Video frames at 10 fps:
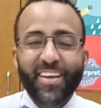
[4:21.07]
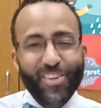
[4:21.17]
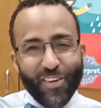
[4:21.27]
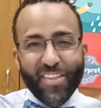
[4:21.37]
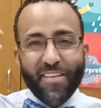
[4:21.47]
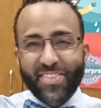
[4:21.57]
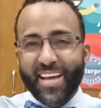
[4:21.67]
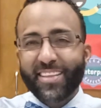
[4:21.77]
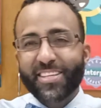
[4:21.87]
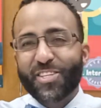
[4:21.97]
You know that
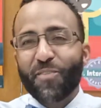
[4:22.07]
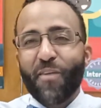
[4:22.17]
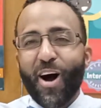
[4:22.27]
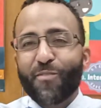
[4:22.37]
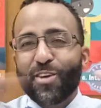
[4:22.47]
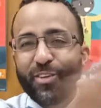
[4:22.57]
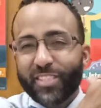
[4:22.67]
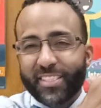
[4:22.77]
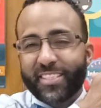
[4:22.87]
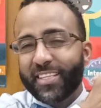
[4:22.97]
thing that your mom
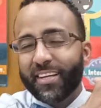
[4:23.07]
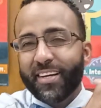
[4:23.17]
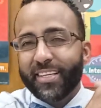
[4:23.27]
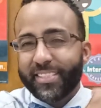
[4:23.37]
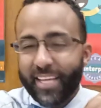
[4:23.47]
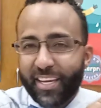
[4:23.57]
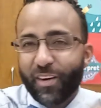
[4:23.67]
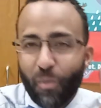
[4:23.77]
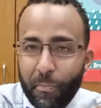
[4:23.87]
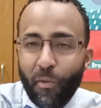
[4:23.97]
uses to stick
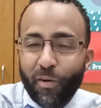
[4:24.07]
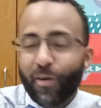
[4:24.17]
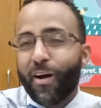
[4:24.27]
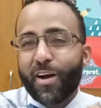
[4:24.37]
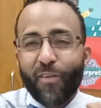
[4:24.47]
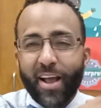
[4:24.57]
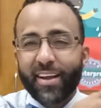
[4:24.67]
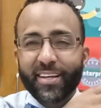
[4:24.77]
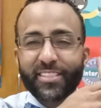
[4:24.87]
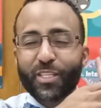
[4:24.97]
your report card grade
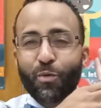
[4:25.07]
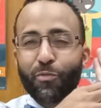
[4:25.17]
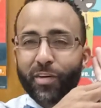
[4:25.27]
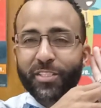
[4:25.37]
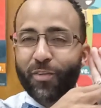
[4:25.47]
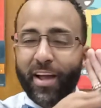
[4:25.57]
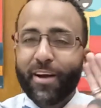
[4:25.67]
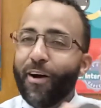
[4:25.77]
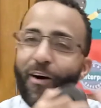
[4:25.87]
against the refrigerator?